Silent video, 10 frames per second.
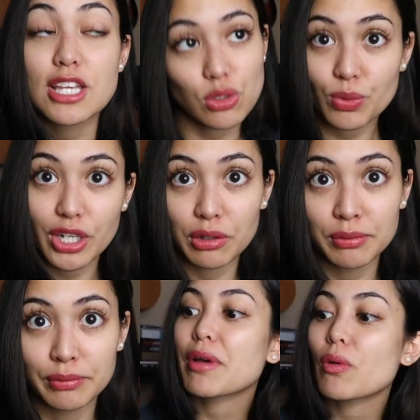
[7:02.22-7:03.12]
is real
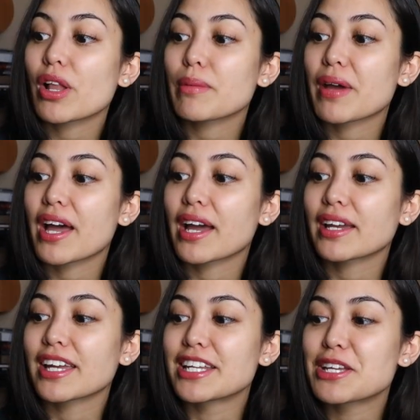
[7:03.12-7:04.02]
my wallet back
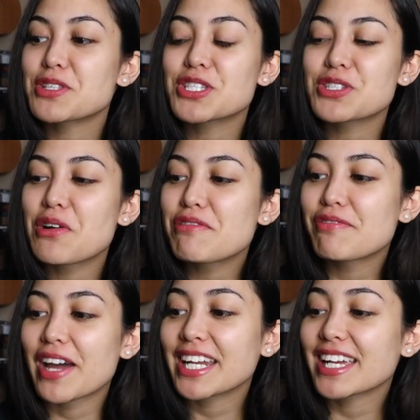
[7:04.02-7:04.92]
and it's so
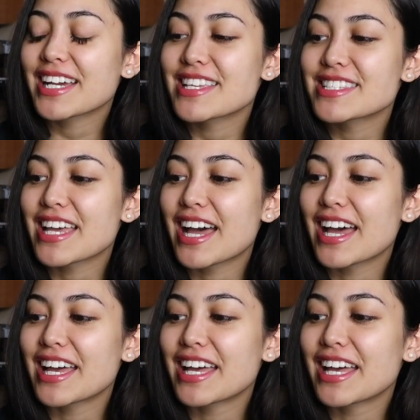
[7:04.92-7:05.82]
funny because
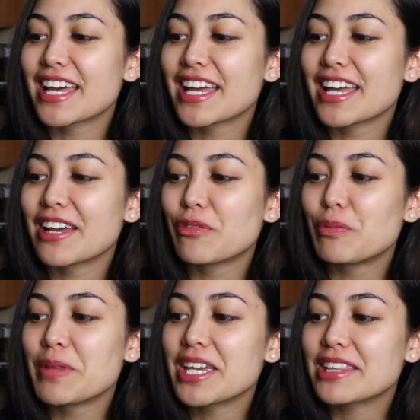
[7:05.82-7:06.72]

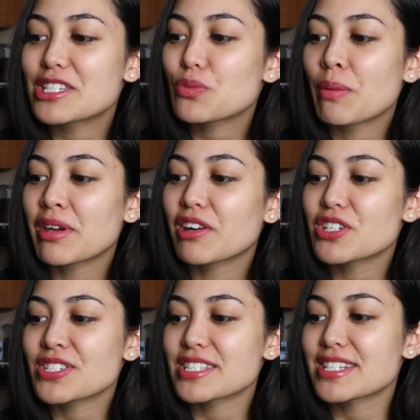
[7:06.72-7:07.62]
me and this woman are
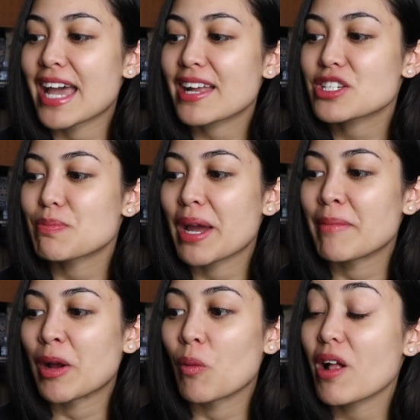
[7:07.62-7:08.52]
just attached by
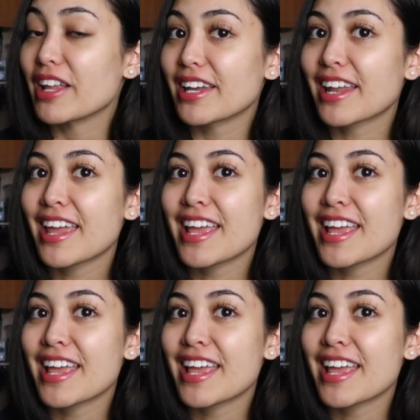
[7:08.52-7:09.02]
my wallet.